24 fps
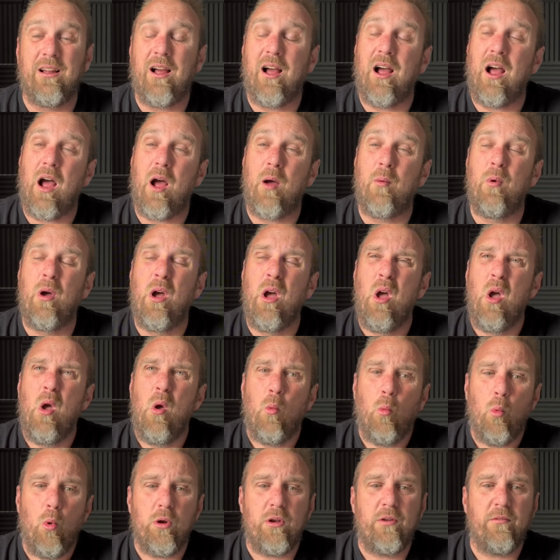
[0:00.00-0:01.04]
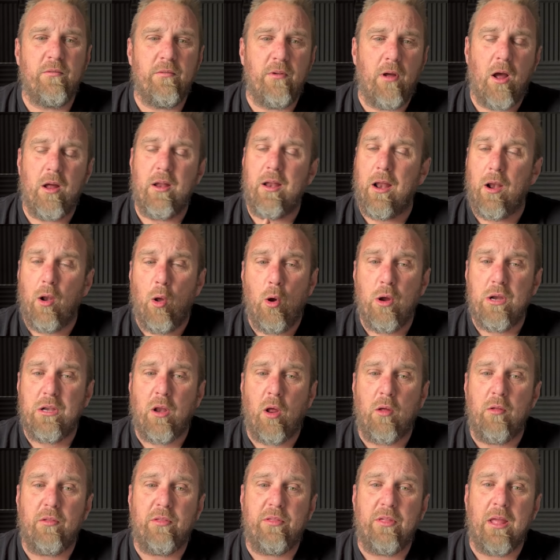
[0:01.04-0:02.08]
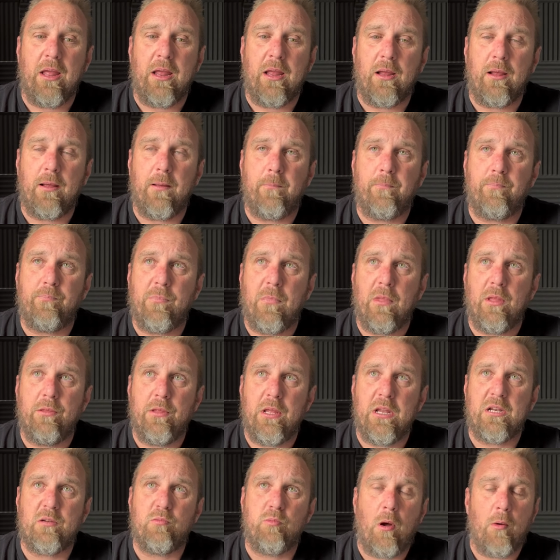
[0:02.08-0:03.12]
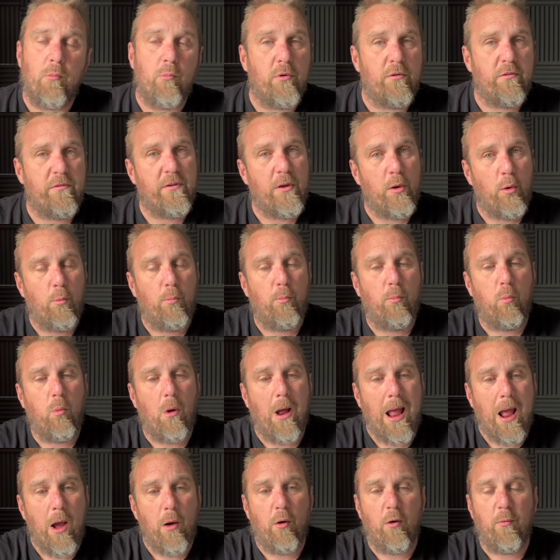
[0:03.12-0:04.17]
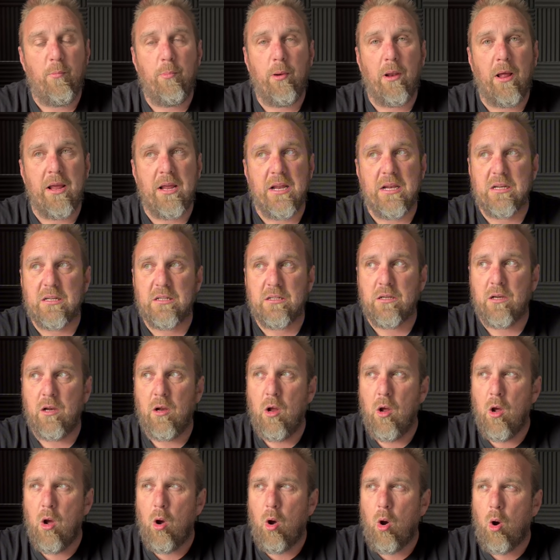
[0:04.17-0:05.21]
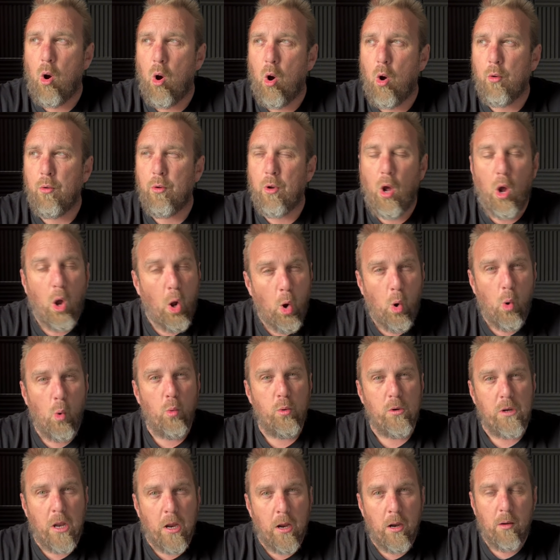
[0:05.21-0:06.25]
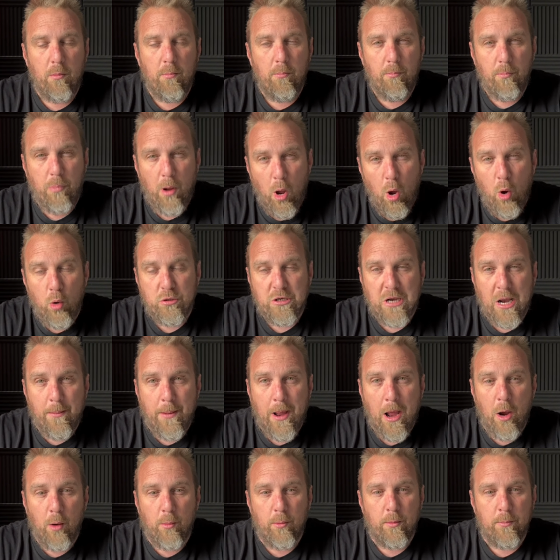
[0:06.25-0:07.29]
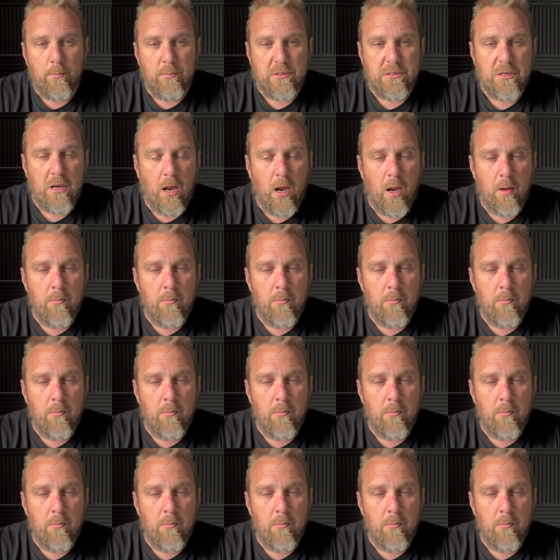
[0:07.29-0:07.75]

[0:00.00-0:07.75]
I don't think this one would feel out of place on older Pearl Jam albums.